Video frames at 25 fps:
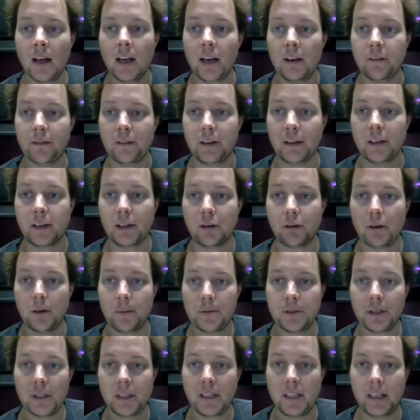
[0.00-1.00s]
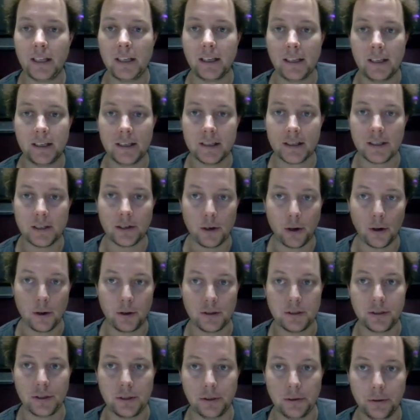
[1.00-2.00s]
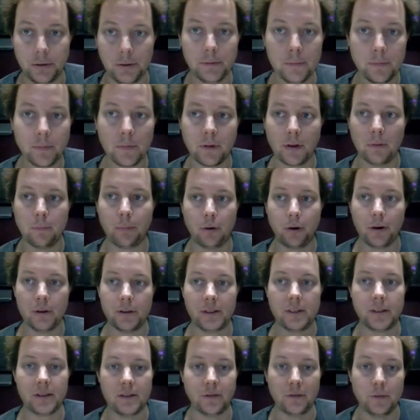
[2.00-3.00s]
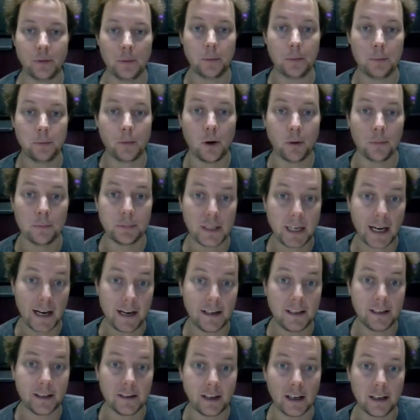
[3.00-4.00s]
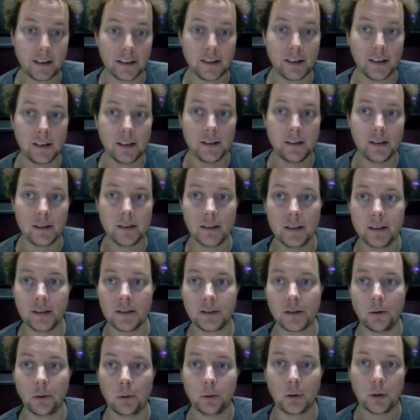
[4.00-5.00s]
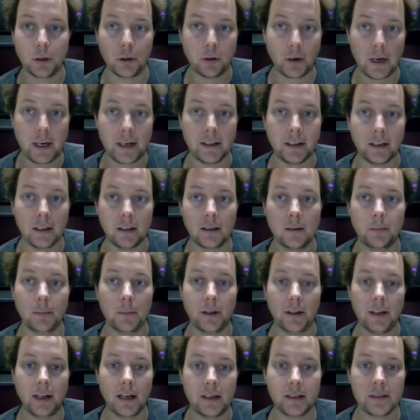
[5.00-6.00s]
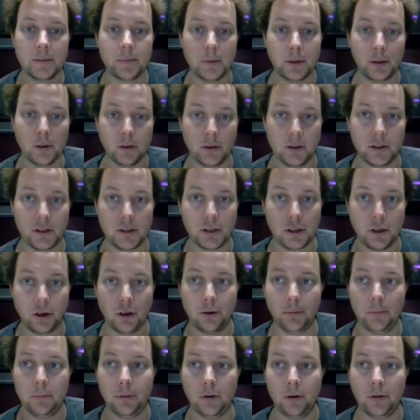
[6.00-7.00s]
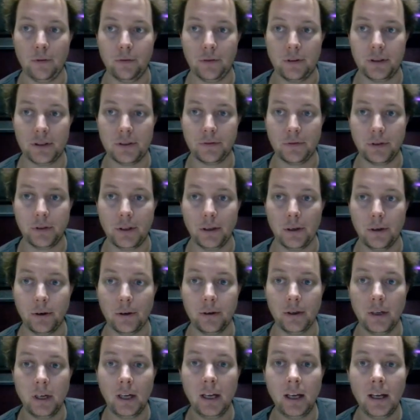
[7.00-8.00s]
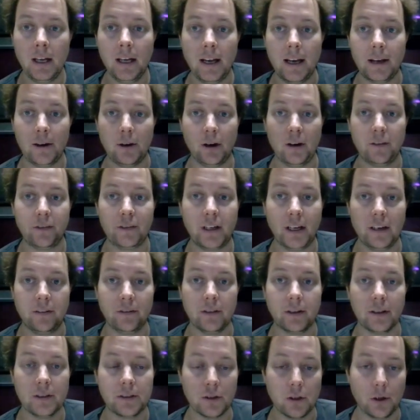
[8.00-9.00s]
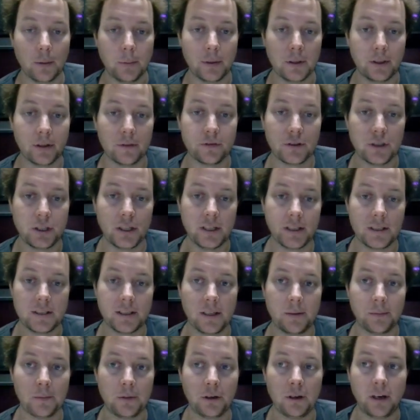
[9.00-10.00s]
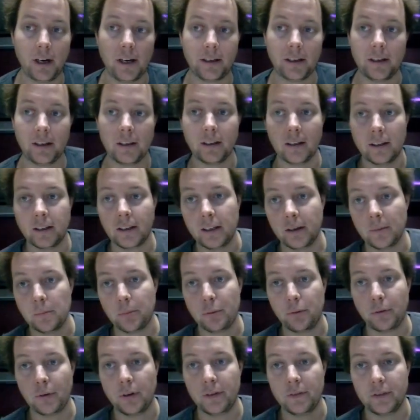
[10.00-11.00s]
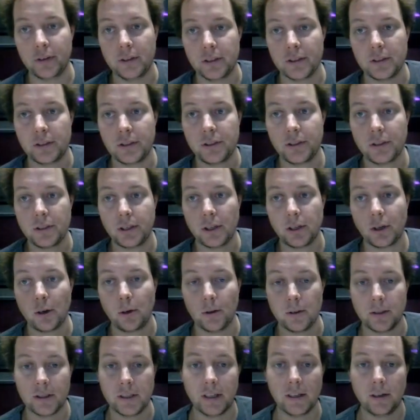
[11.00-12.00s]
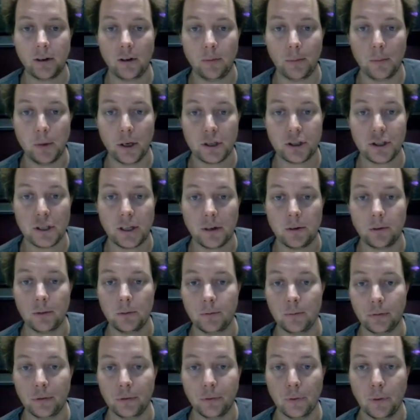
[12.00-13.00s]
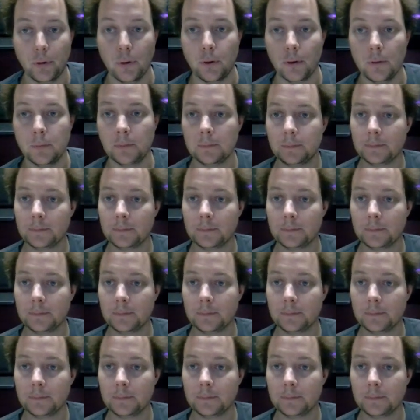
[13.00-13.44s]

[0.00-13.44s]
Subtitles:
If the encryption key isn't known to you, the process of obtaining that key is called cracking, but that is beyond the scope of this video, and I've covered the topic of GSM cracking in previous content on my channel before.